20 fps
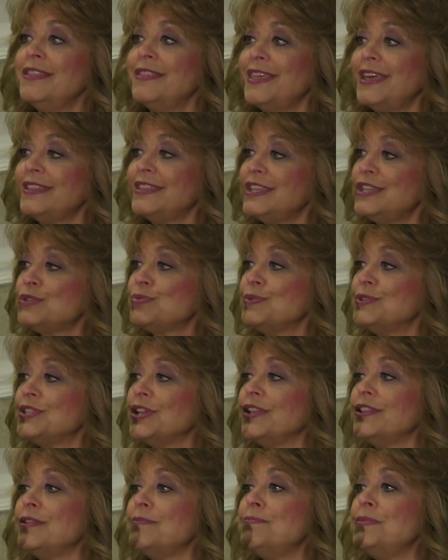that this was
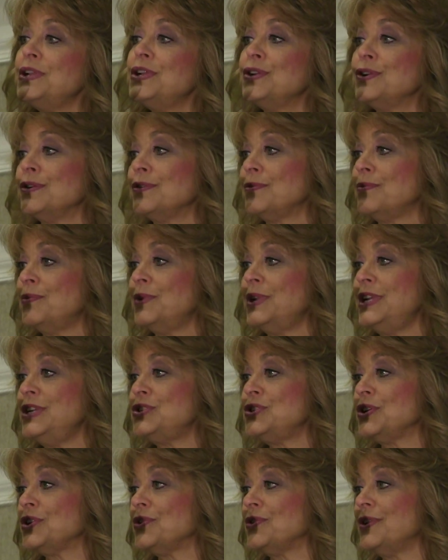on the mirror when he
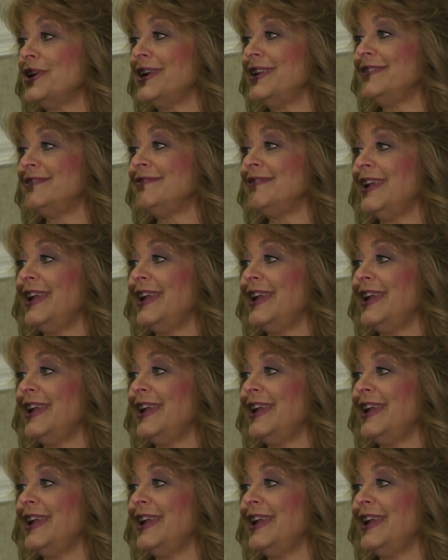took her in.